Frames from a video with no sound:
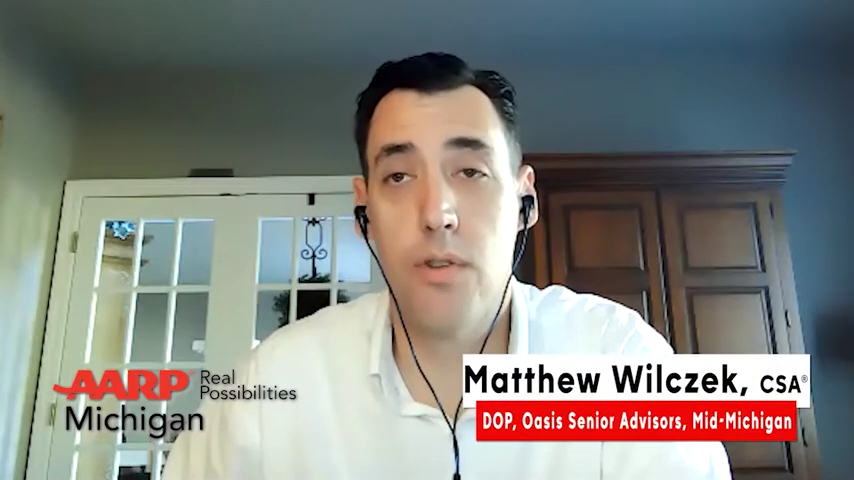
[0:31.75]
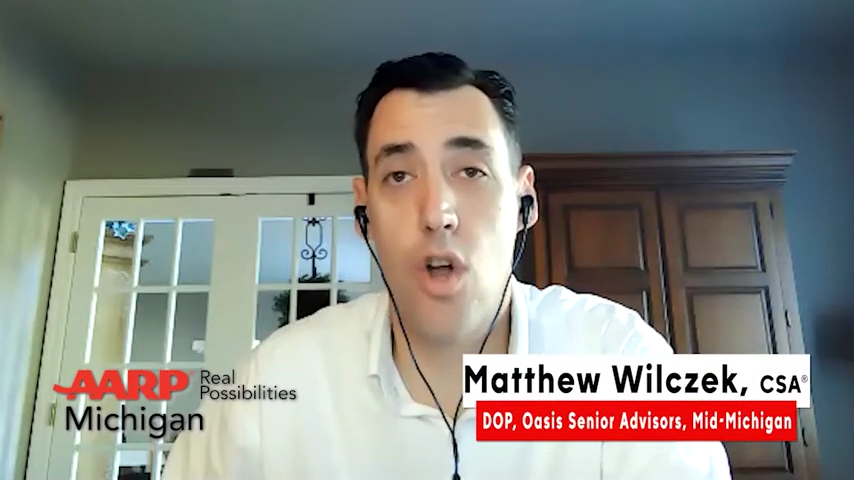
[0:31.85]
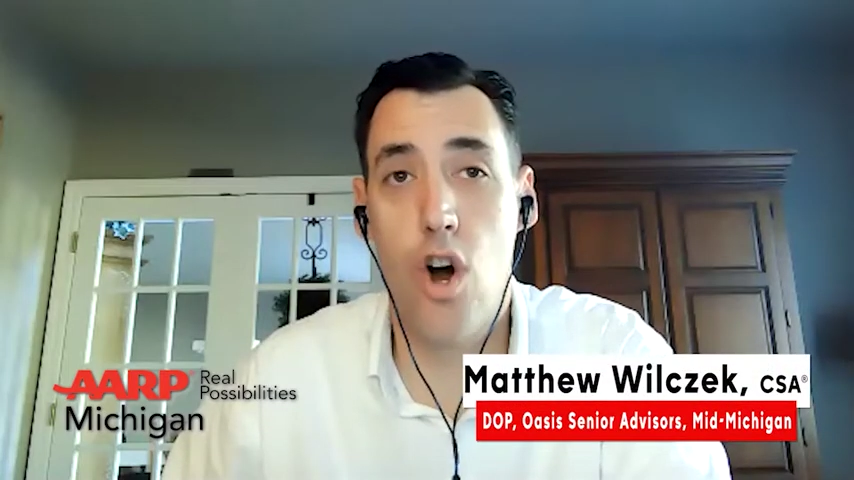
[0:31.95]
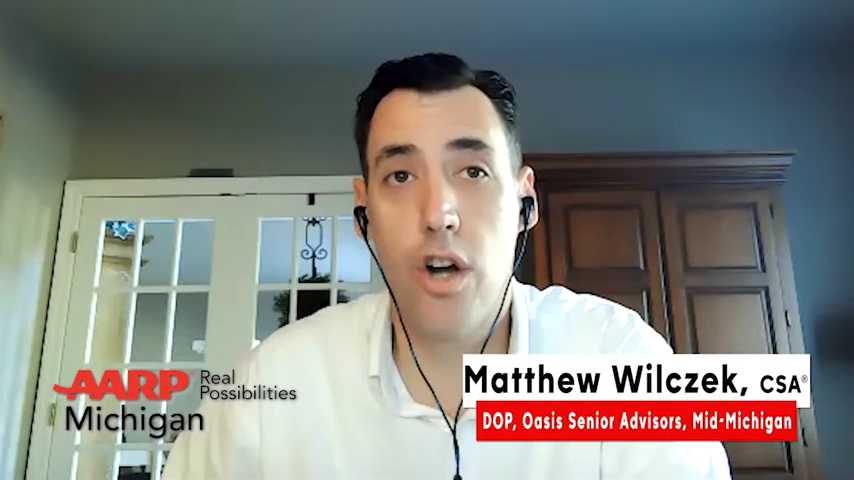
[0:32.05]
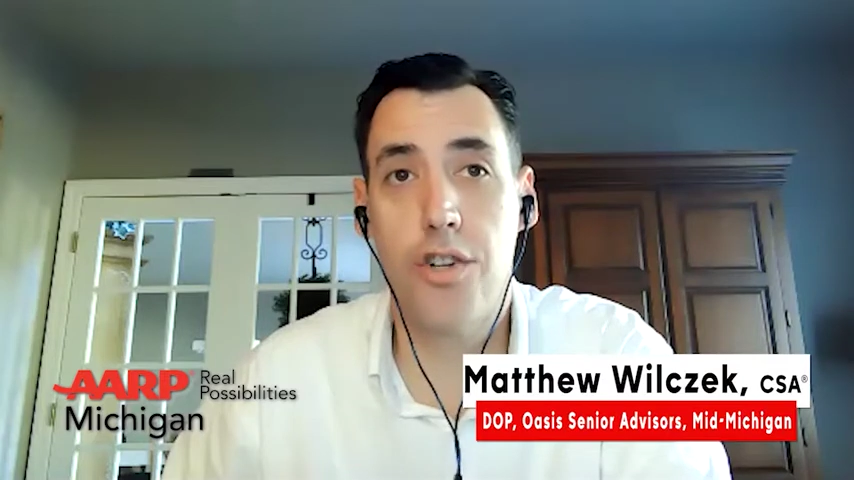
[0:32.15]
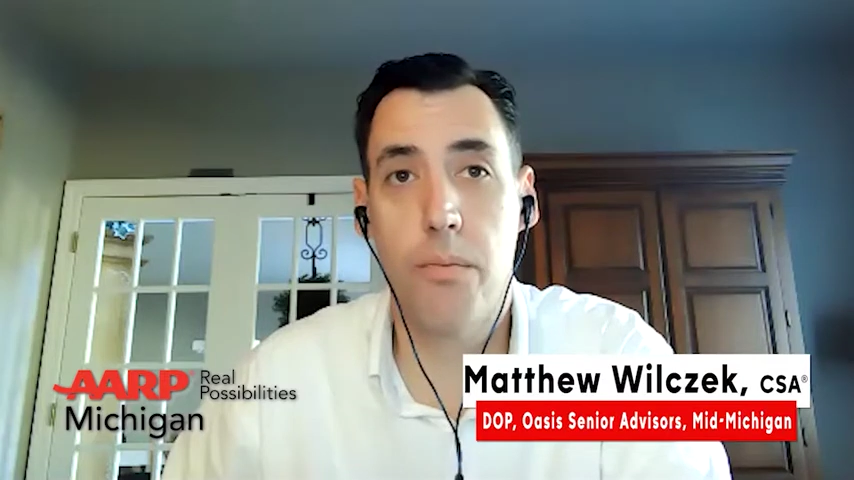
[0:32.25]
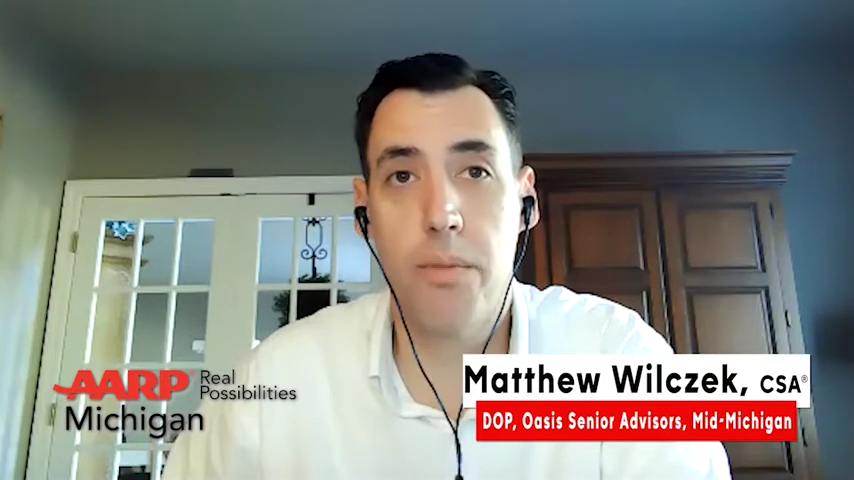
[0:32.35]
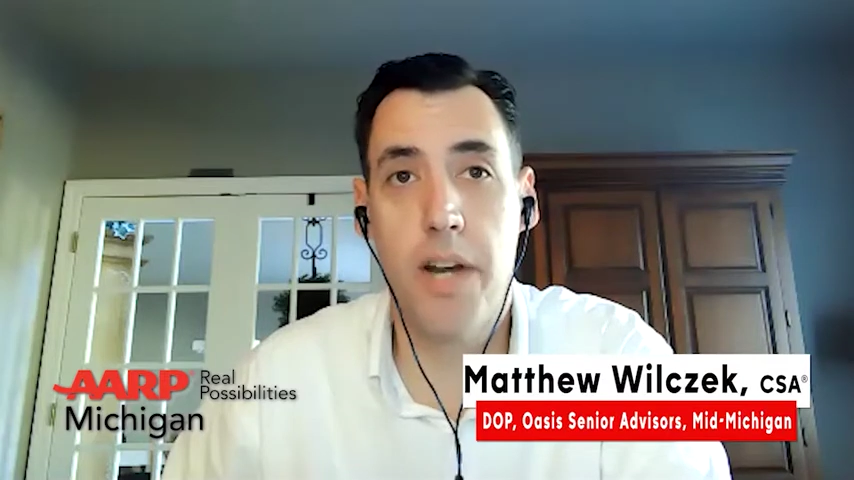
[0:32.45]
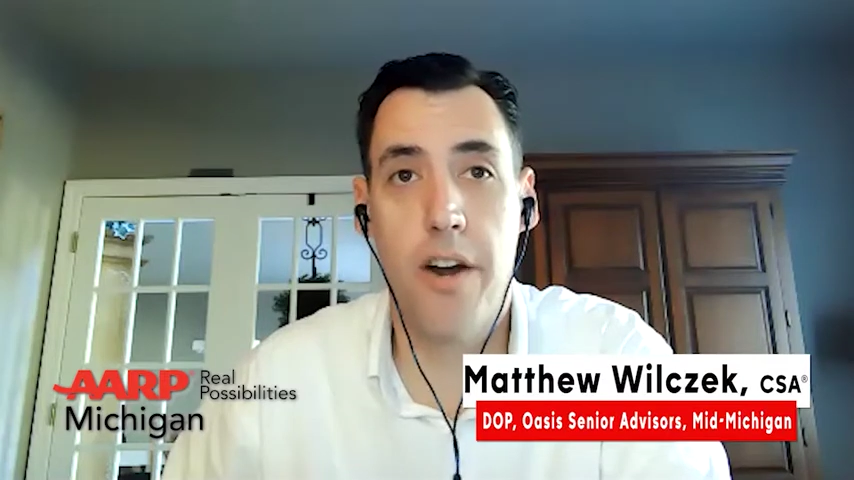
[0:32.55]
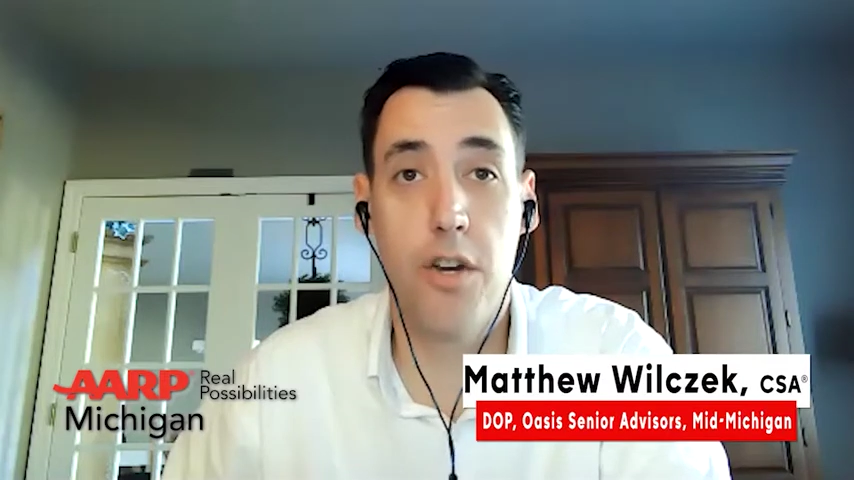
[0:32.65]
long-term
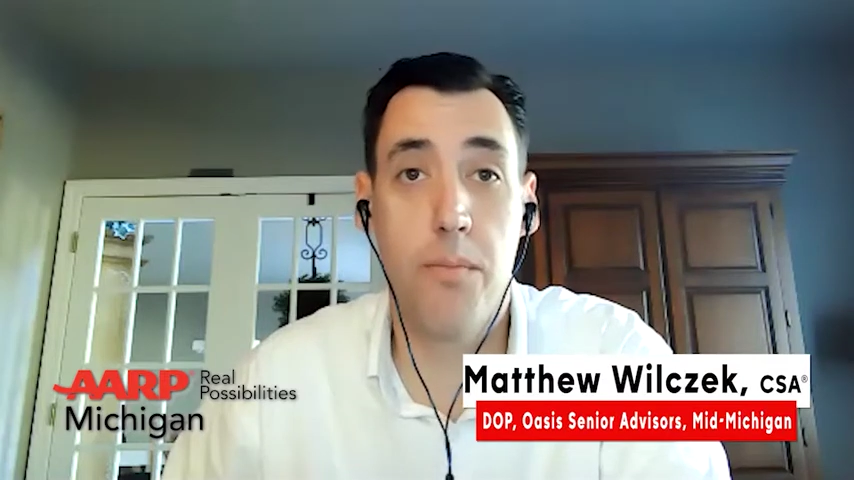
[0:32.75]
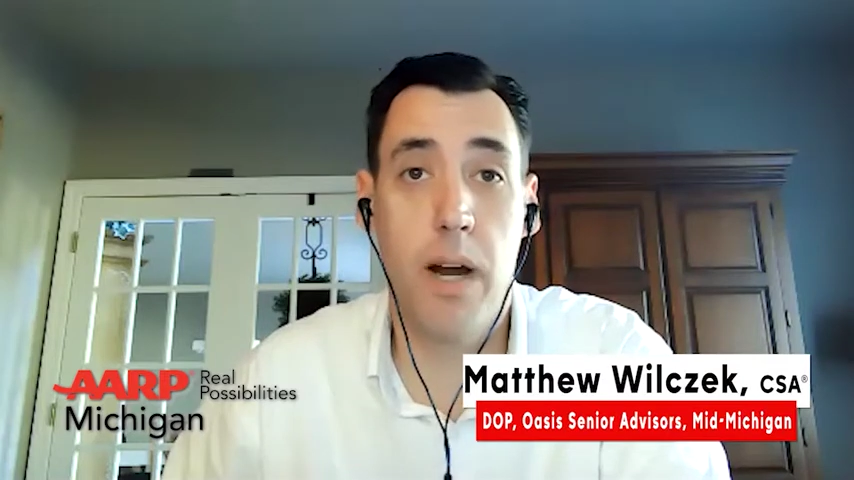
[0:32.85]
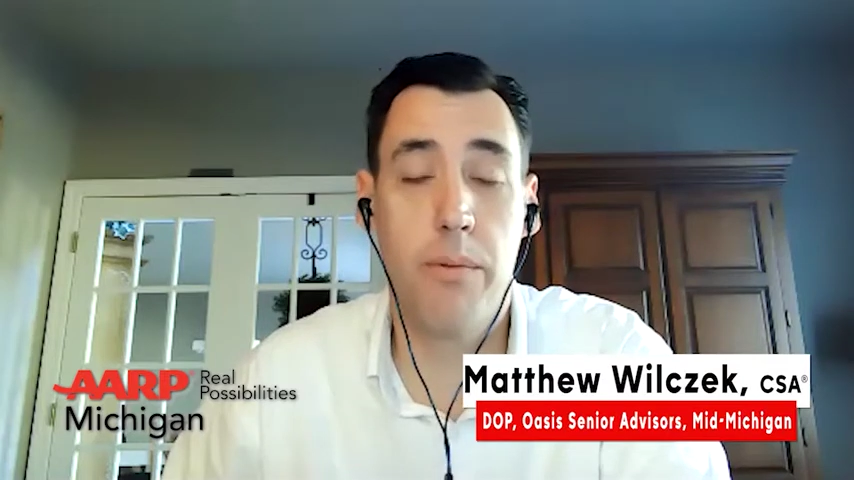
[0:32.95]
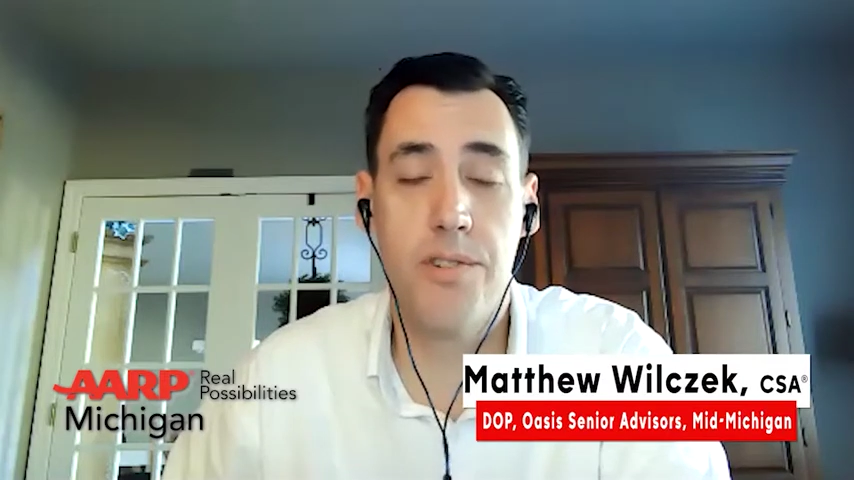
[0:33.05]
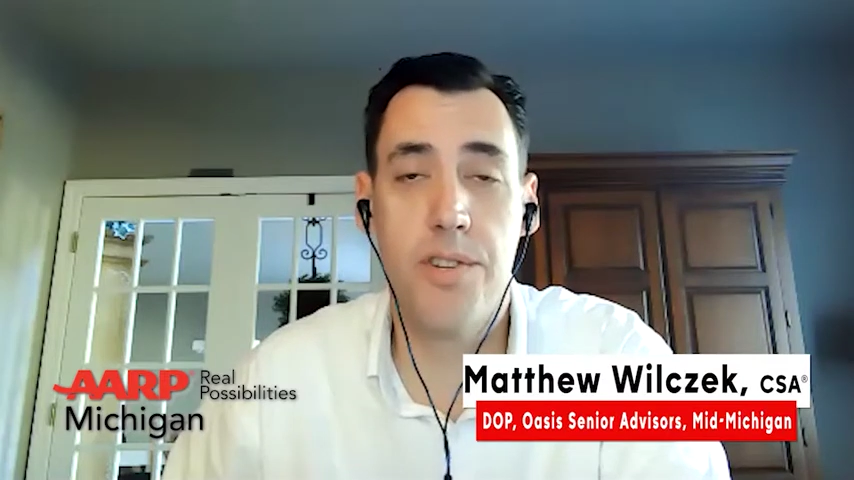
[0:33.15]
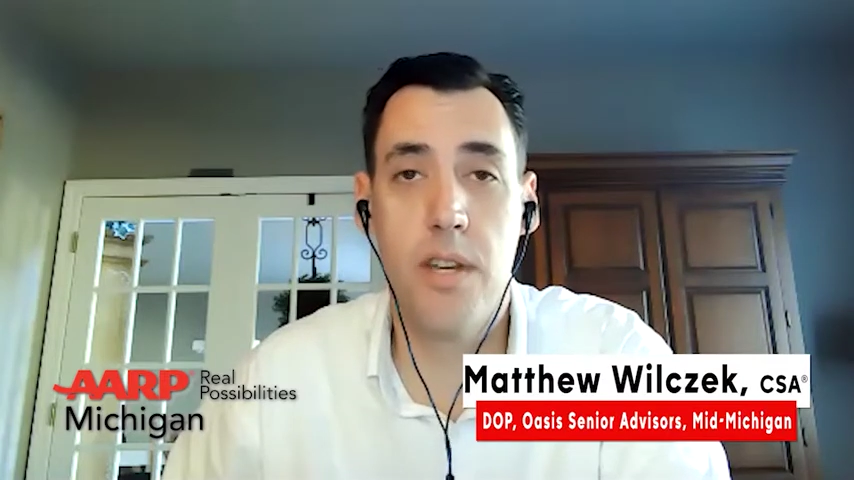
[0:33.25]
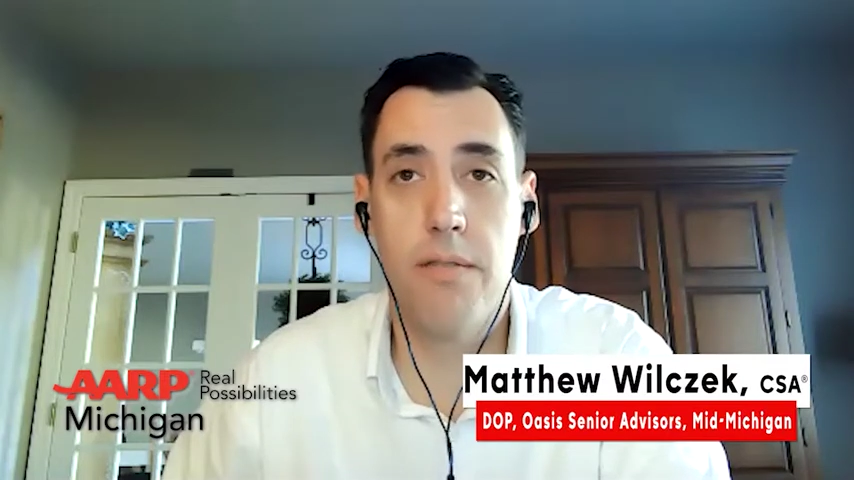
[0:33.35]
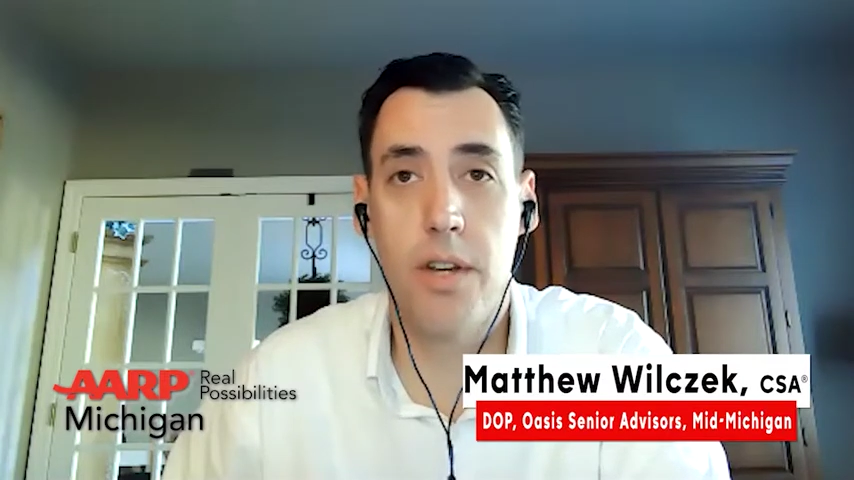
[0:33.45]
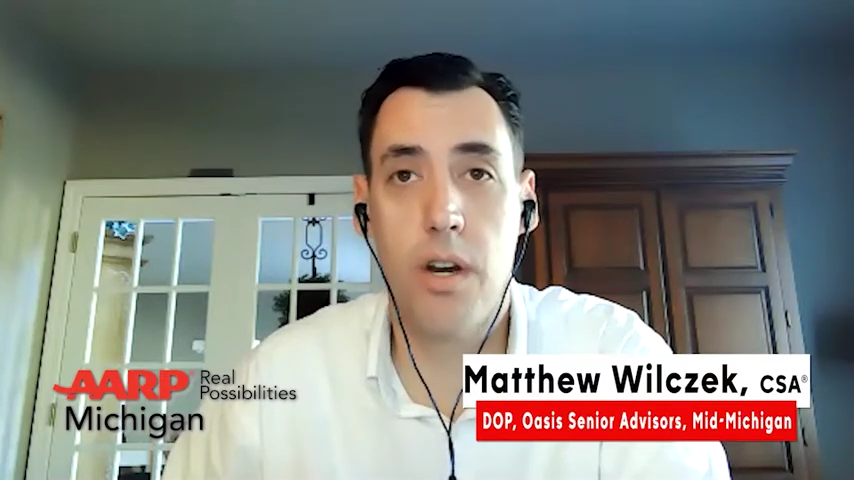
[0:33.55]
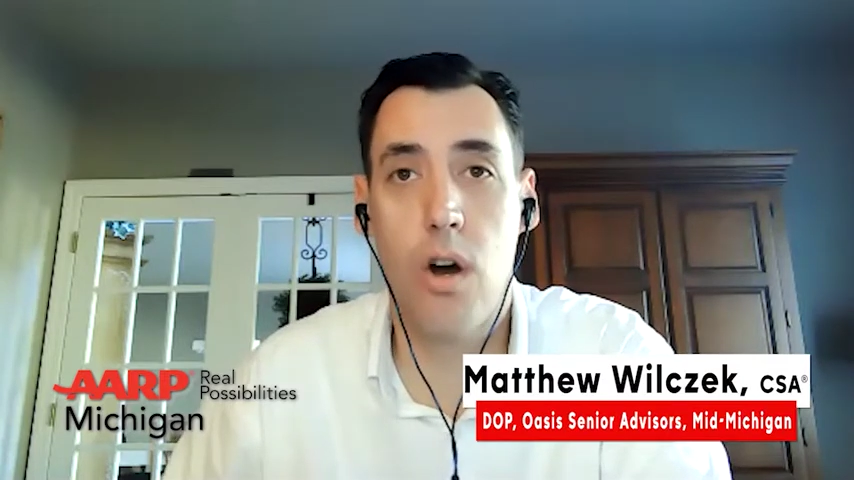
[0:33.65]
care you might receive
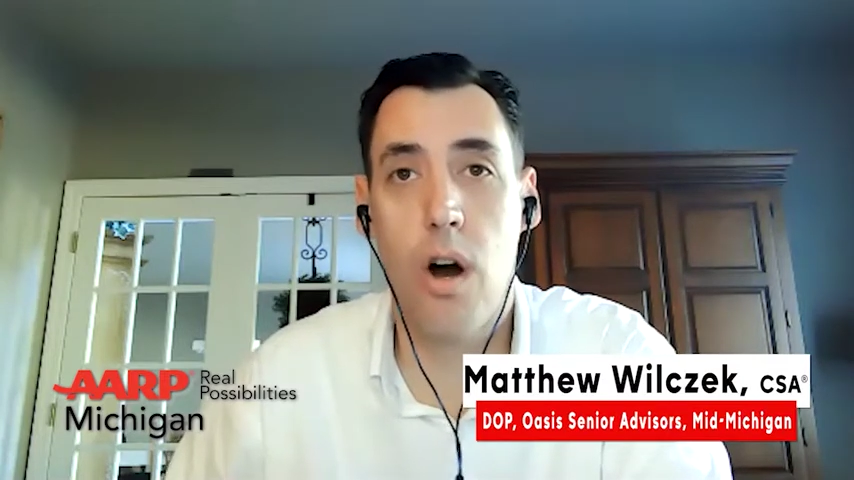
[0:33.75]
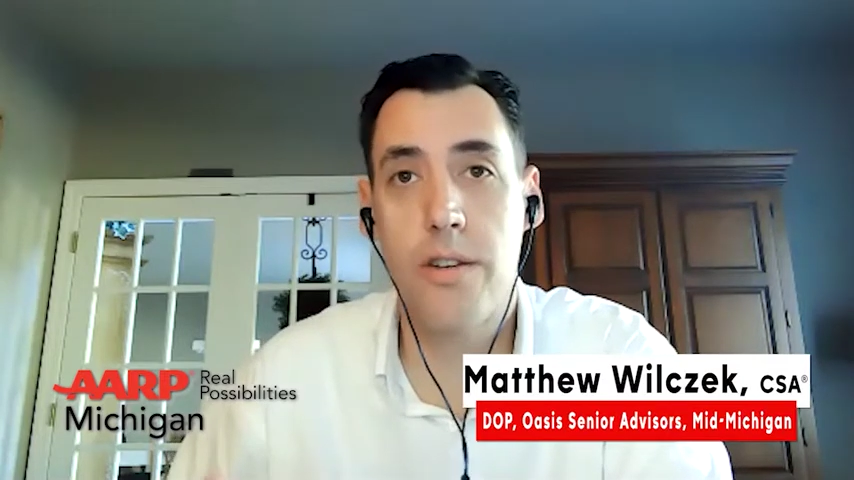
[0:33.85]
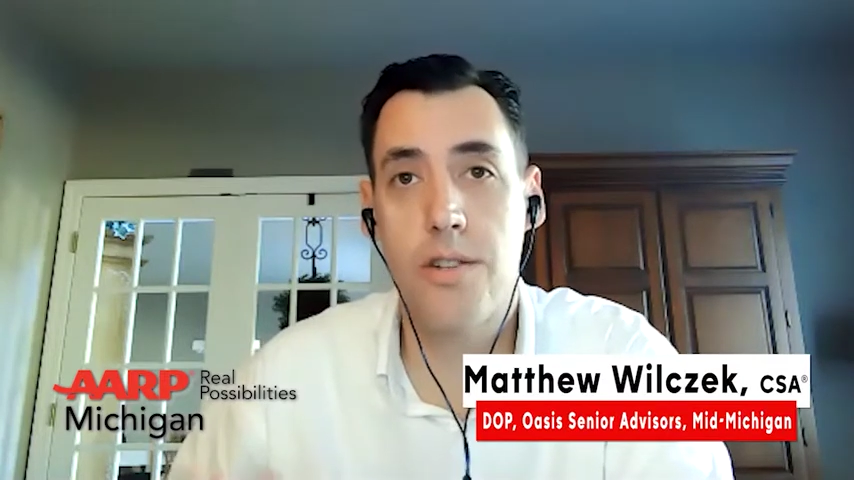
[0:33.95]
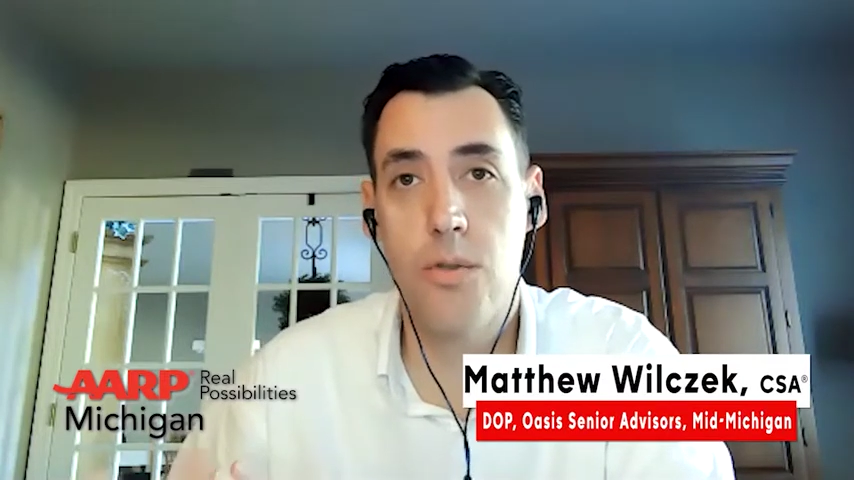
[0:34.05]
and the cost